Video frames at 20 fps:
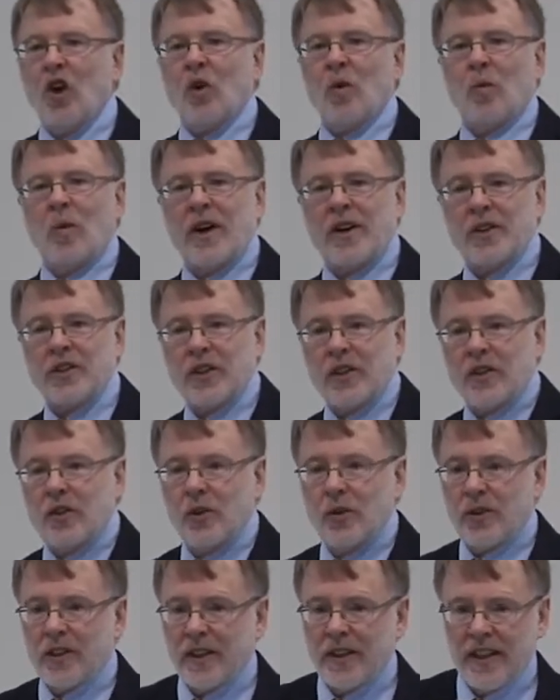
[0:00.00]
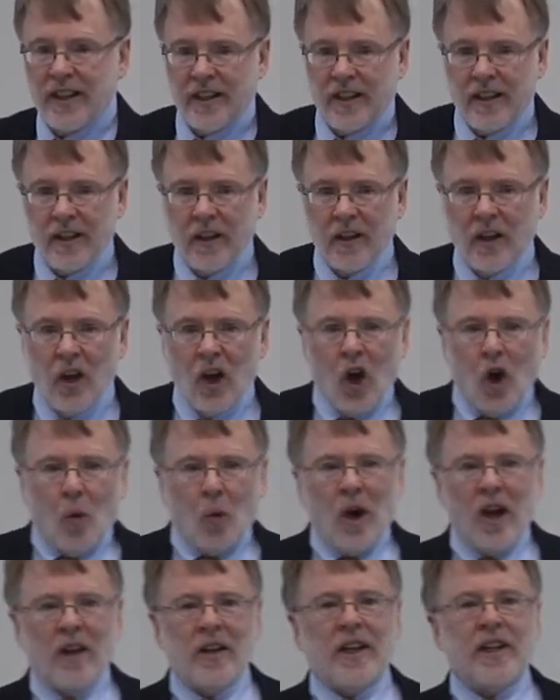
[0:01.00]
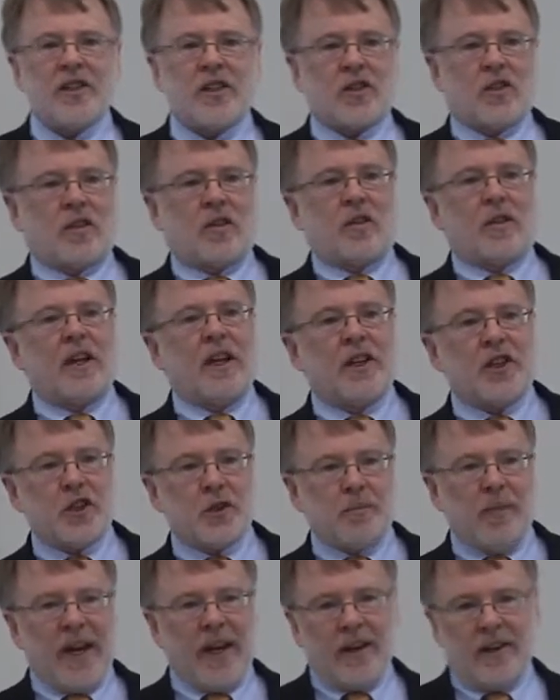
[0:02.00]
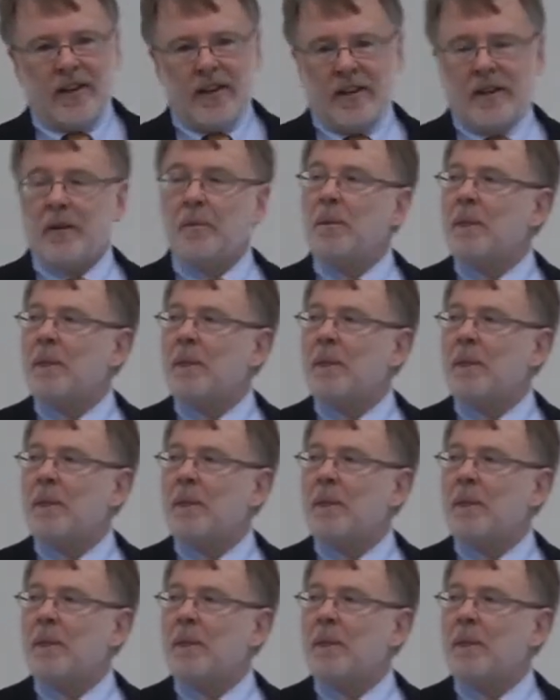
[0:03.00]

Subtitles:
What does it do today? Well, it's expanded.